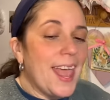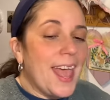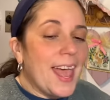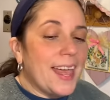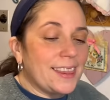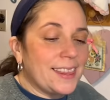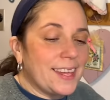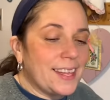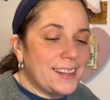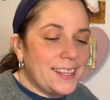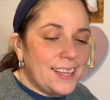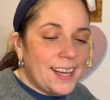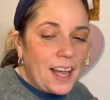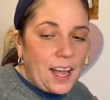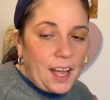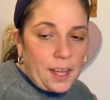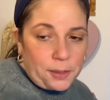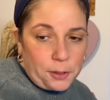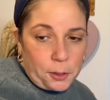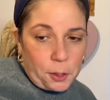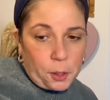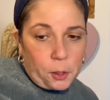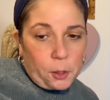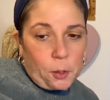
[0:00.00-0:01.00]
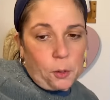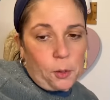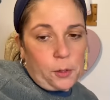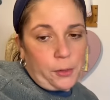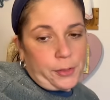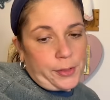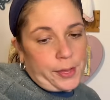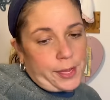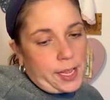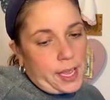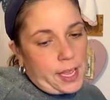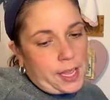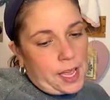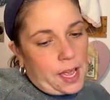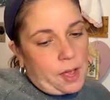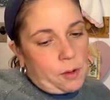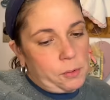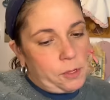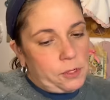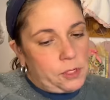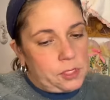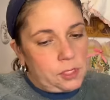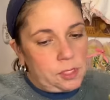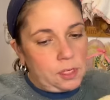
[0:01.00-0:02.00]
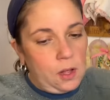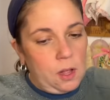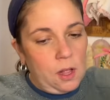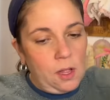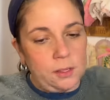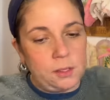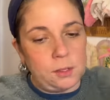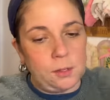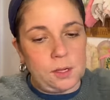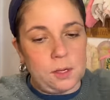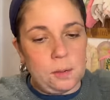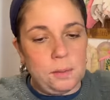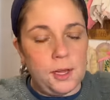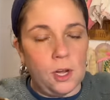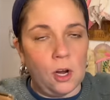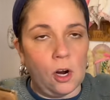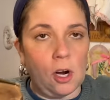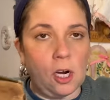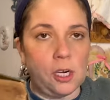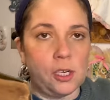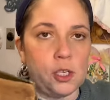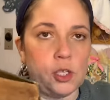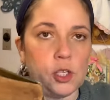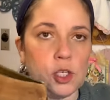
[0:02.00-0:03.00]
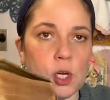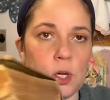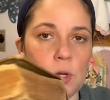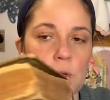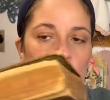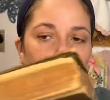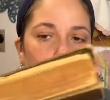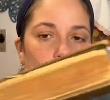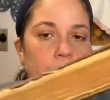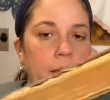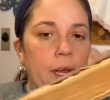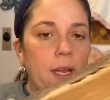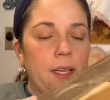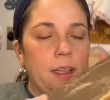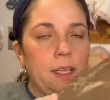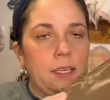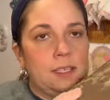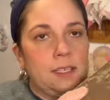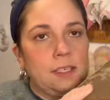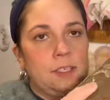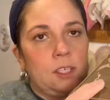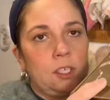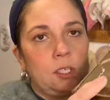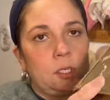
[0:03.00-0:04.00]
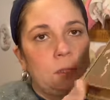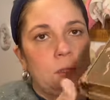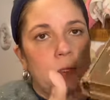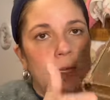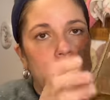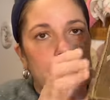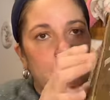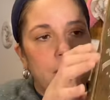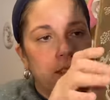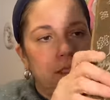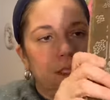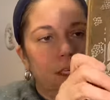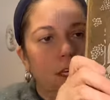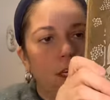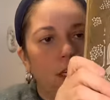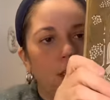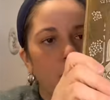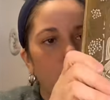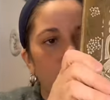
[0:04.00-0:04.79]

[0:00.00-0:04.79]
Then the other cool thing I got, which is also going to be hard to show you, but this is just going to sit on a